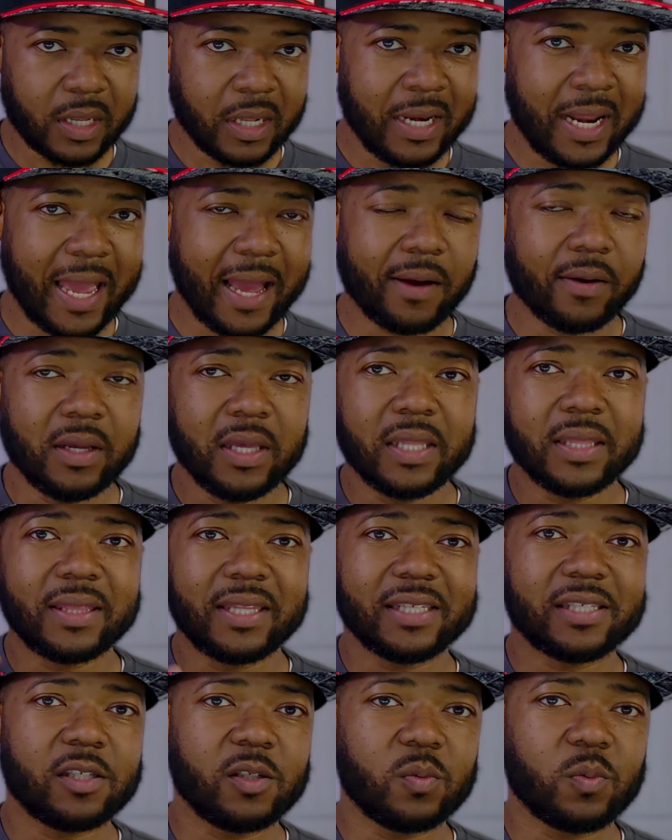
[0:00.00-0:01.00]
Now,
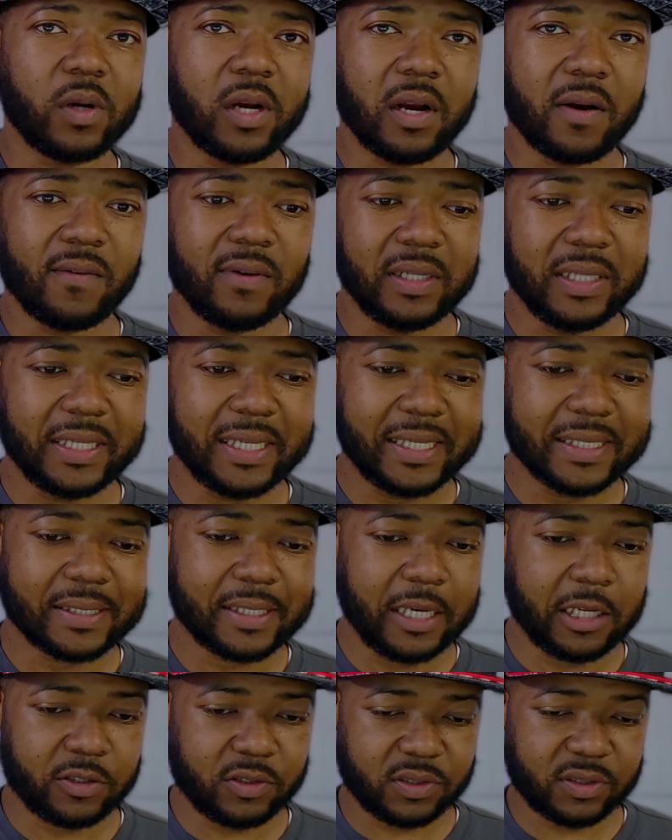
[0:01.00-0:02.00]
this is where it really gets
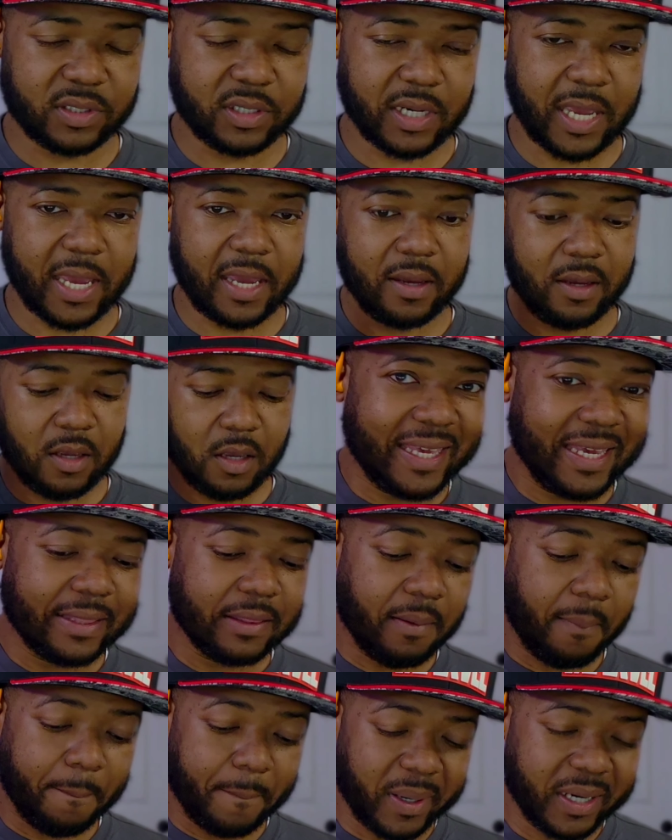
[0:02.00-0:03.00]
interesting at. Then
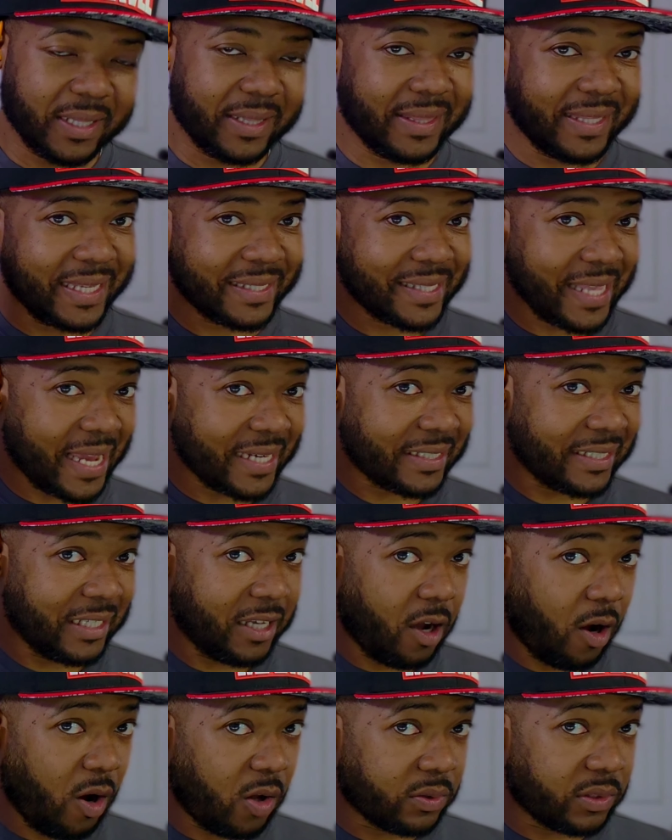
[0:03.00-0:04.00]
the button that's actually
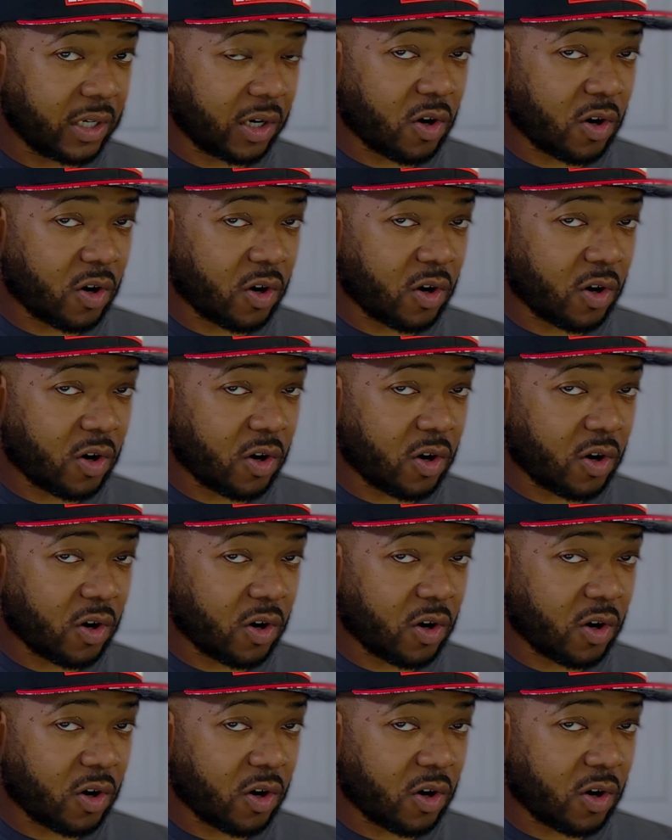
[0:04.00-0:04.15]
on the